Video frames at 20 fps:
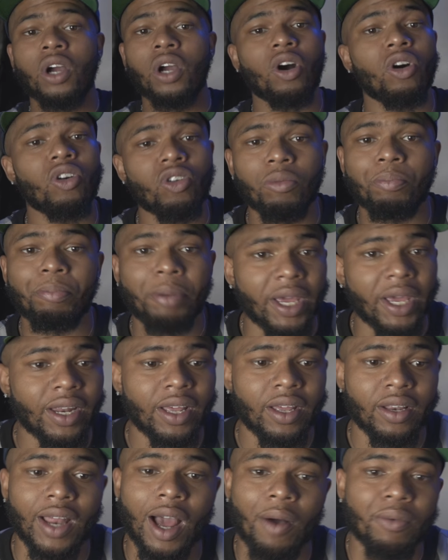Cole
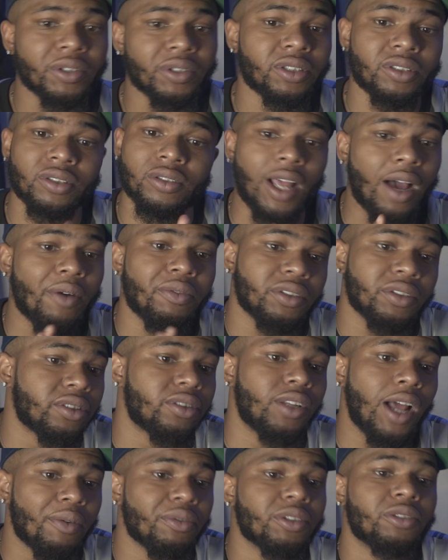Bennett. That was that
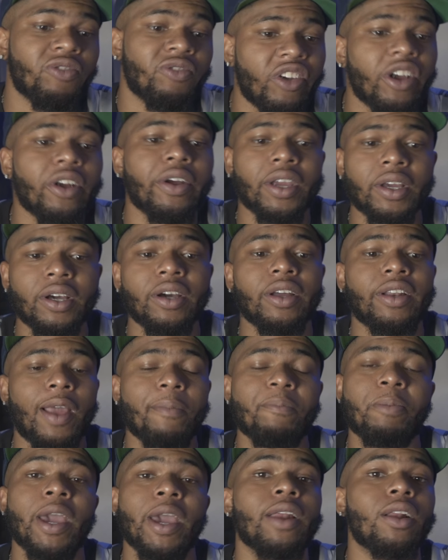was that was very good.
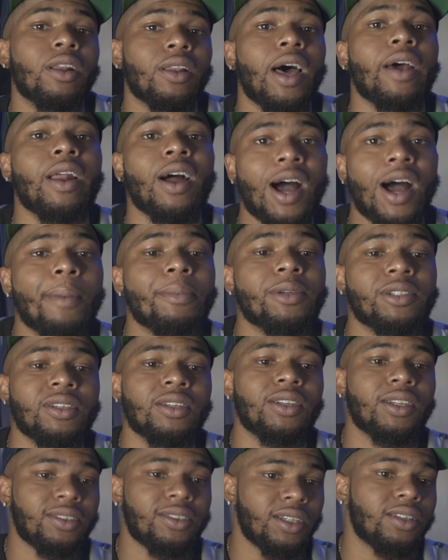They paid a lot of homage to
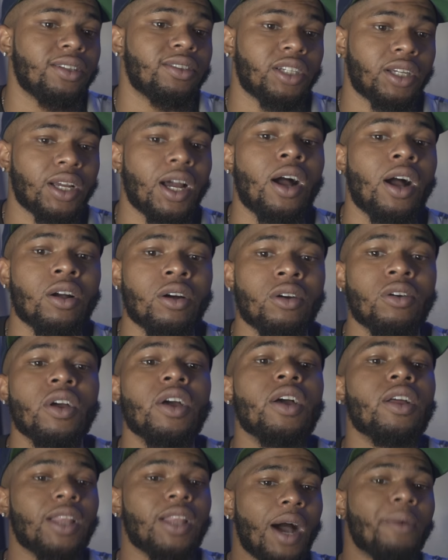the city of Chicago.
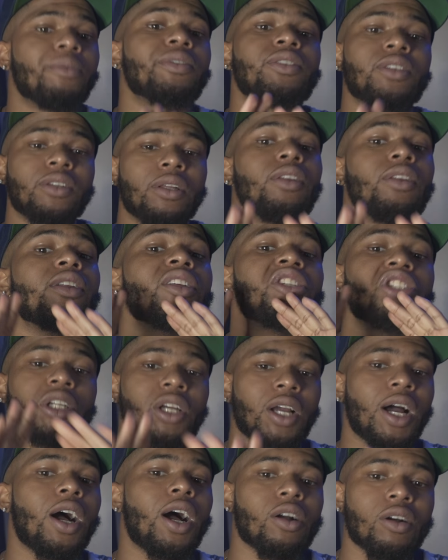That was literally
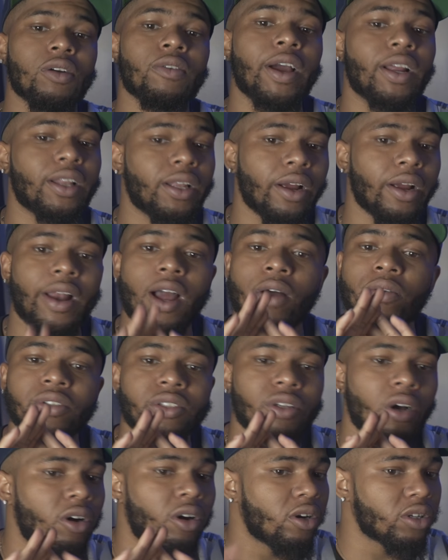Chicago right there. That
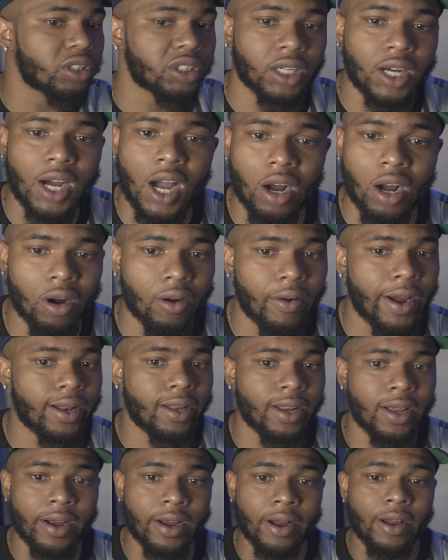was all Chicago right
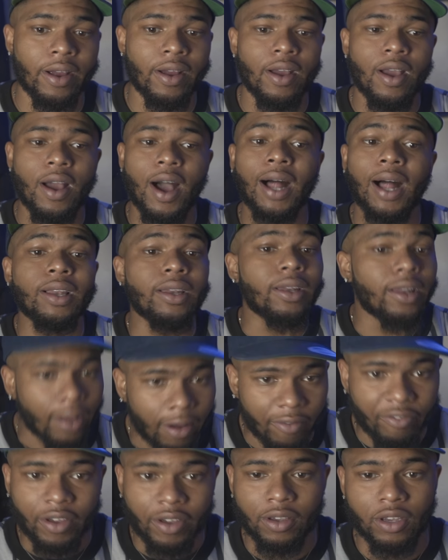there. I
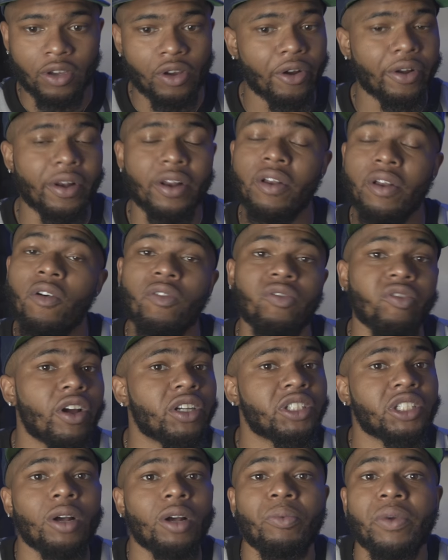love it. You already know
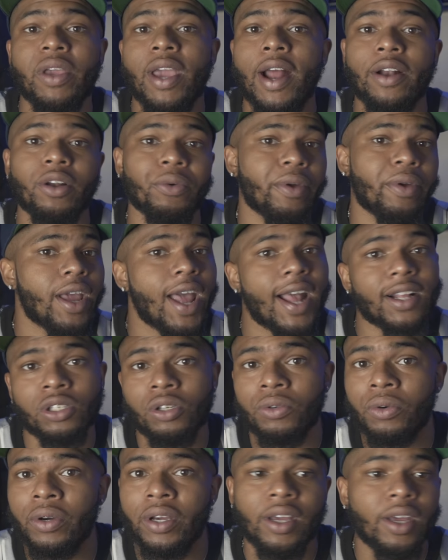Fresh Up, we had to react
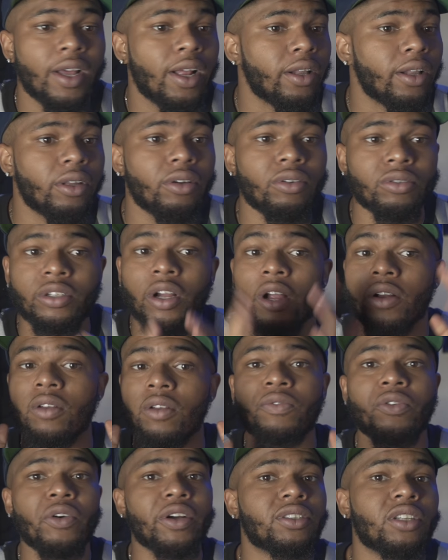to it. Lil Durk, the
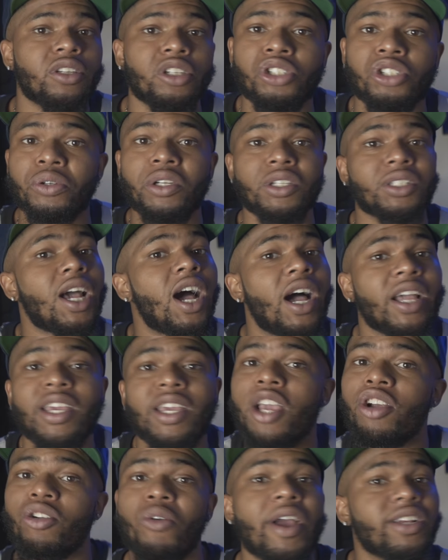voice of the streets,
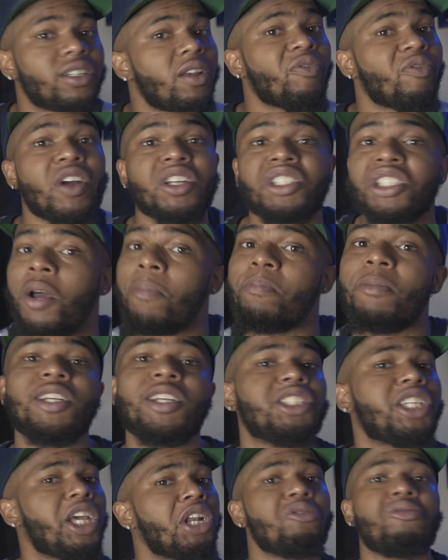Kanye, crazy Fresh Up,
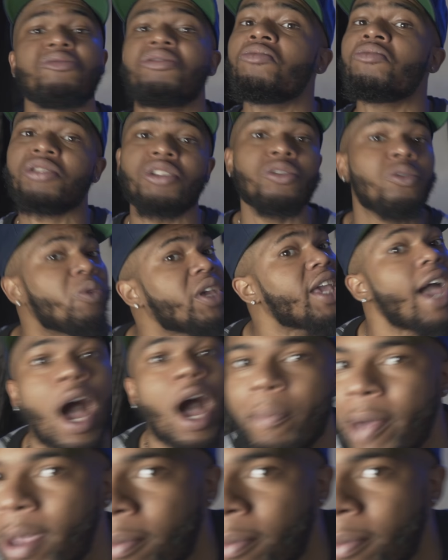best channel on YouTube, we out,